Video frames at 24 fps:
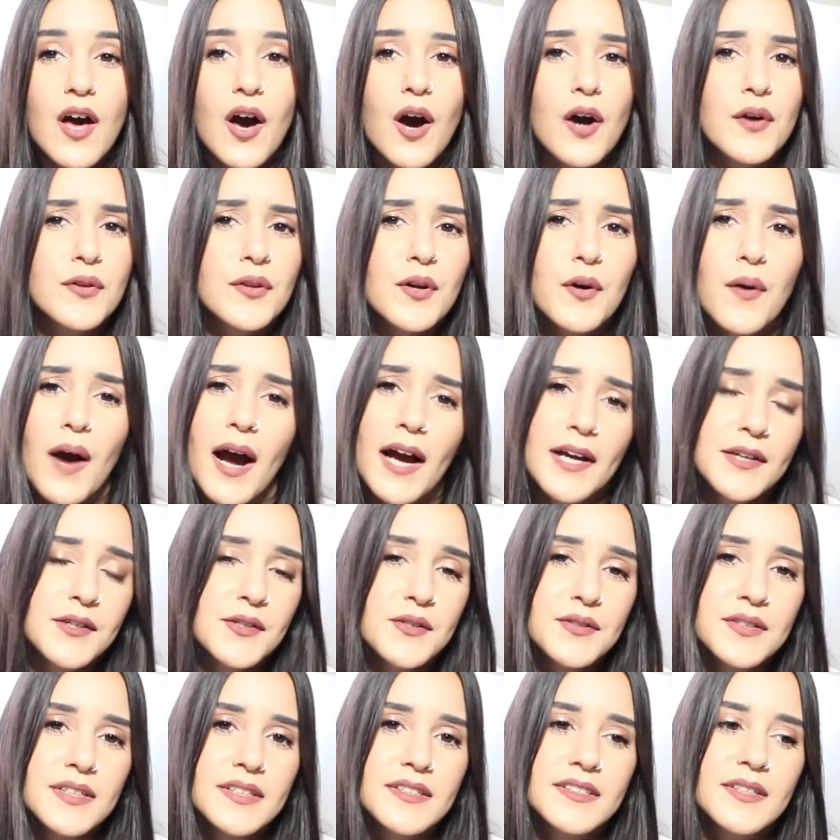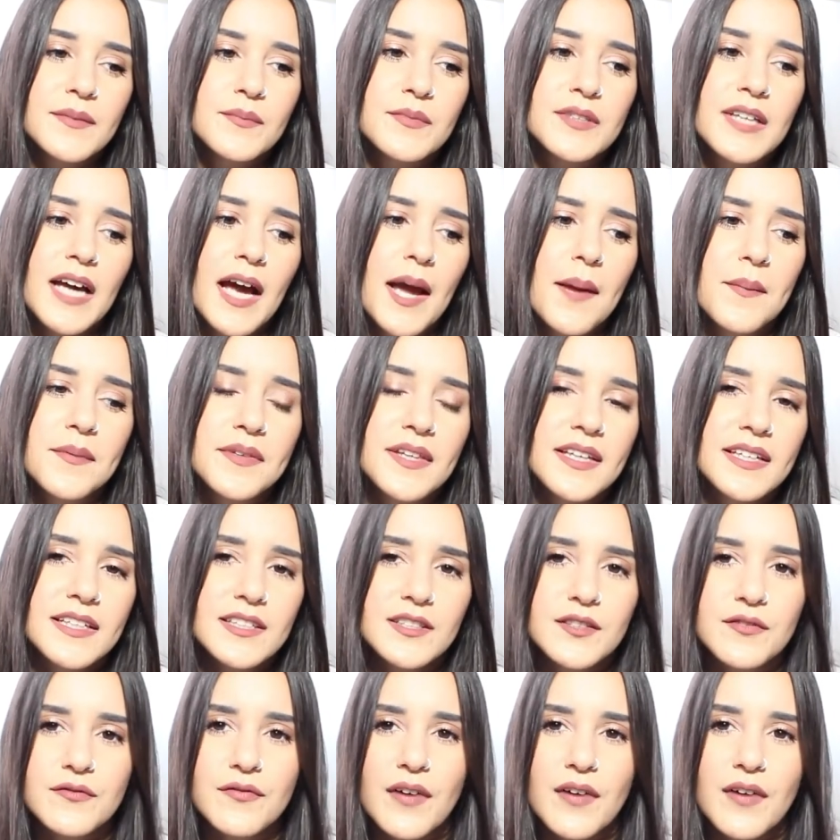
Although I use it sometimes and it's